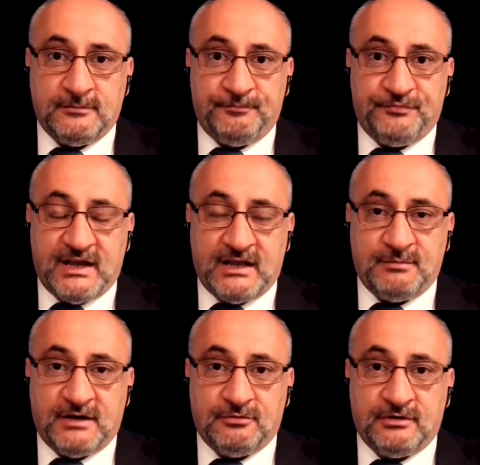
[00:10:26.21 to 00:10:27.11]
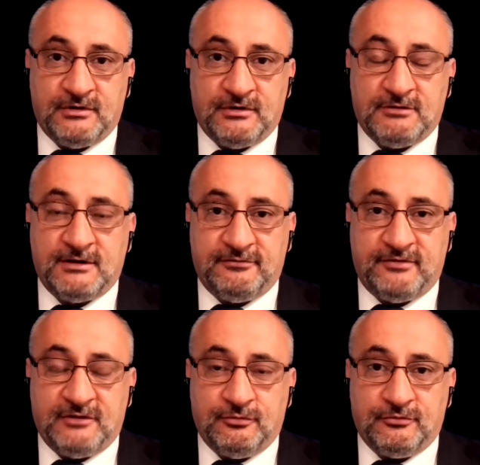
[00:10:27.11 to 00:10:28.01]
Taliban right now have
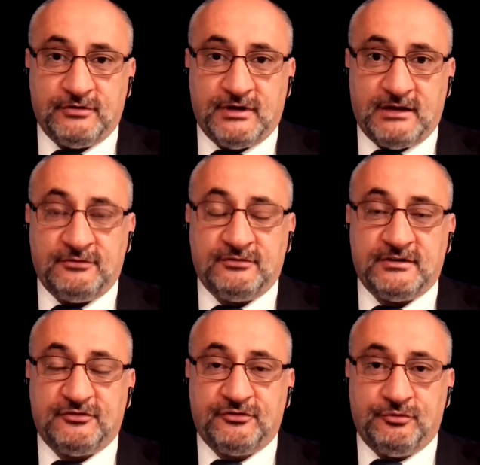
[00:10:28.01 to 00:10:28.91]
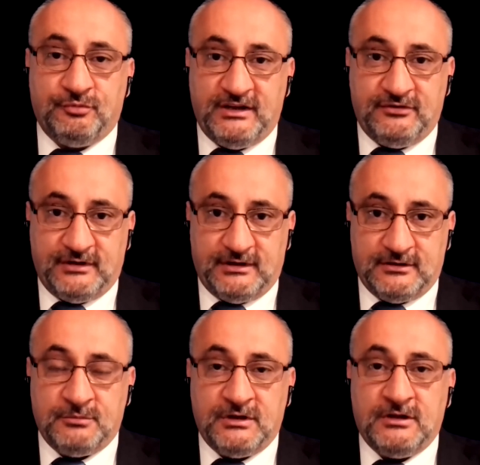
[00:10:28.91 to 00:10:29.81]
found those guys. They're squeezing
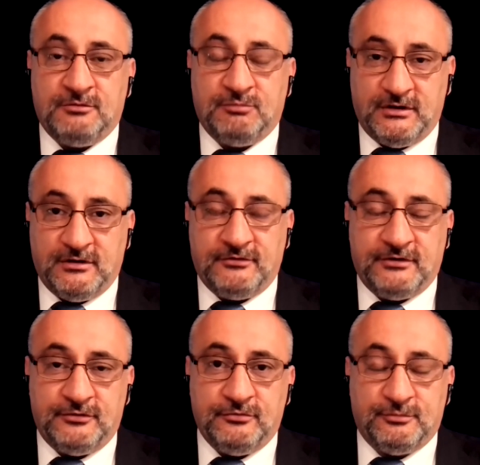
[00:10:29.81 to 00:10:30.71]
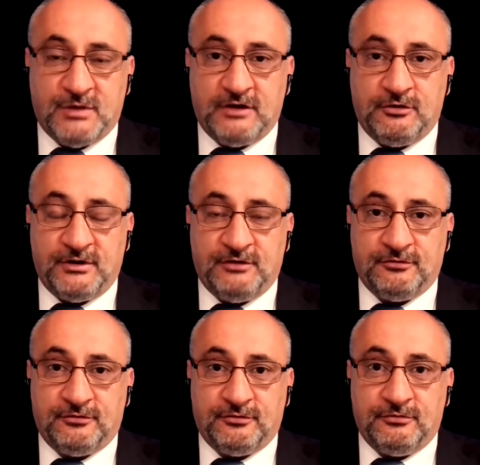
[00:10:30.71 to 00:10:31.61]
them because they use the
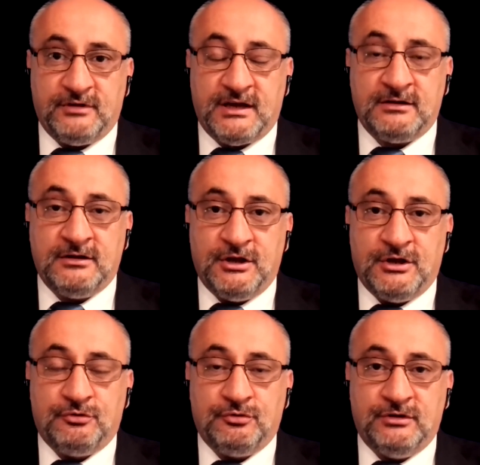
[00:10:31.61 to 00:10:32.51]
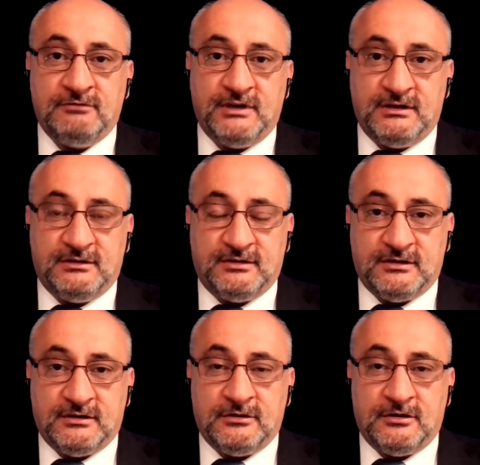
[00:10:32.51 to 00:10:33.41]
biometrics to do that, to give
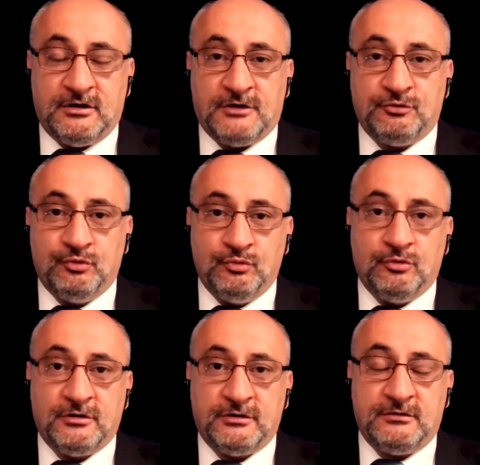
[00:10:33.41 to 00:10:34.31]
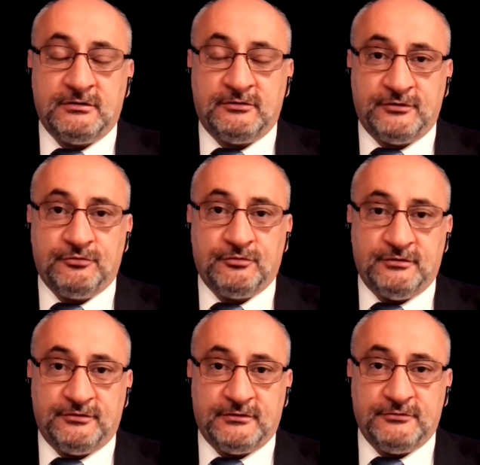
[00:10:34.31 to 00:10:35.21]
intel on who are the Central
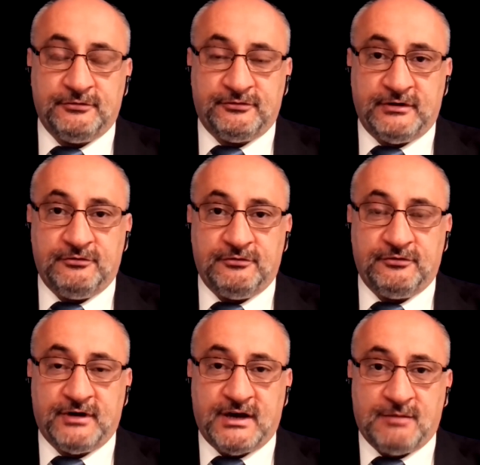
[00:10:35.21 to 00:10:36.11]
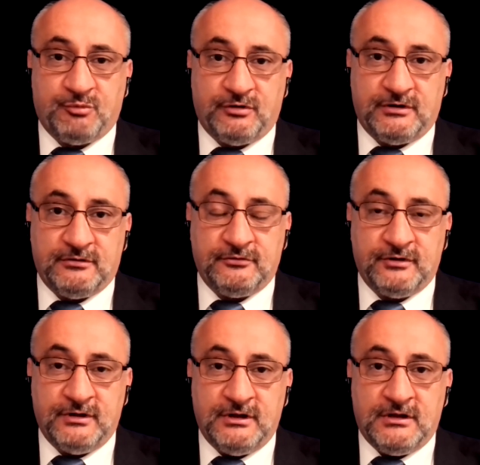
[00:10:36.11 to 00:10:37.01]
Intelligence Agency operators
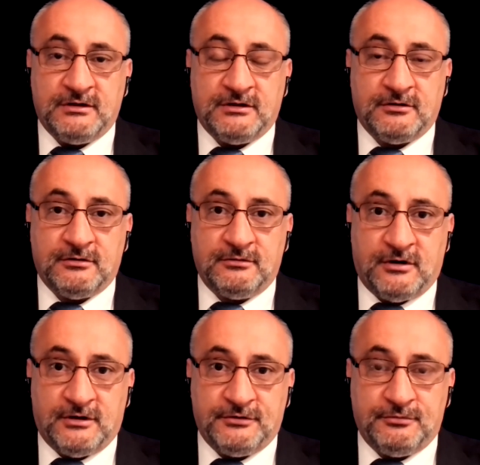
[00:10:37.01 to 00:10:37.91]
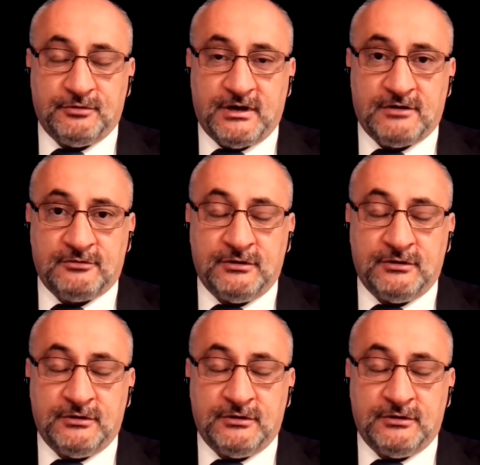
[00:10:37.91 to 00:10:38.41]
that are on the ground